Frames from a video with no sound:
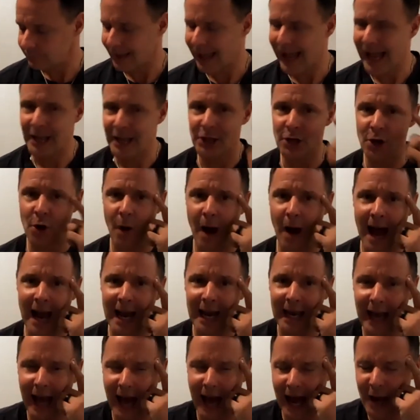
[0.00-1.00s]
you know
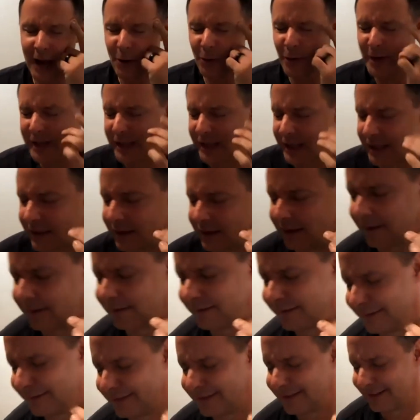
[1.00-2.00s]
i i always
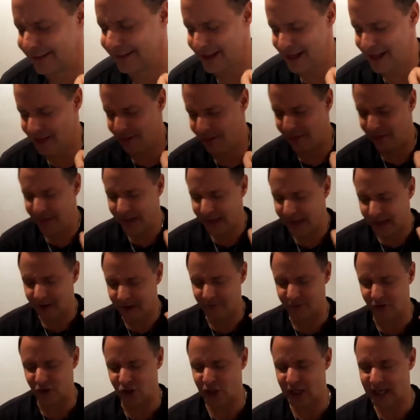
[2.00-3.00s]
think
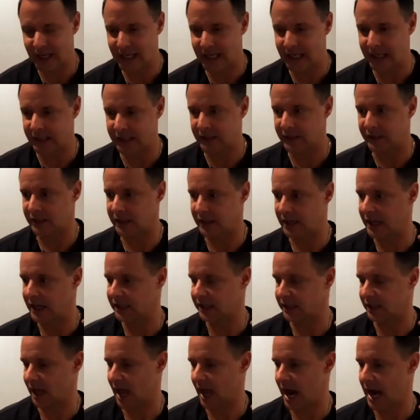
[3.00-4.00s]
of genes
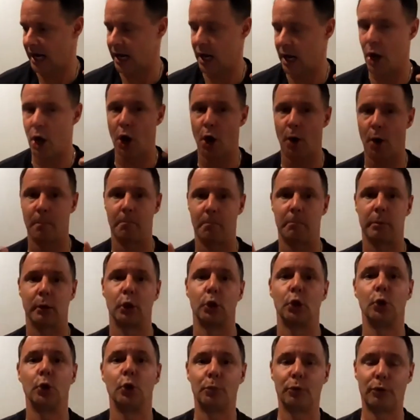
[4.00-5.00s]
as like a
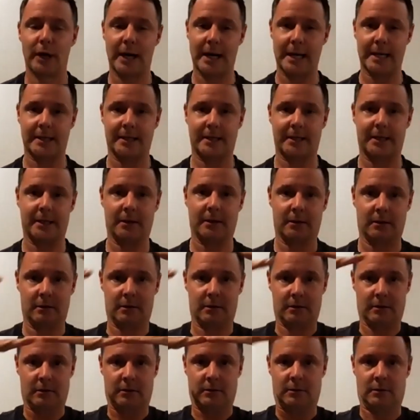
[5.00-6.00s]
blueprint
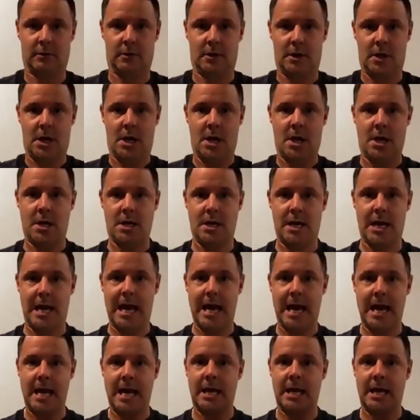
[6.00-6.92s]
yeah and,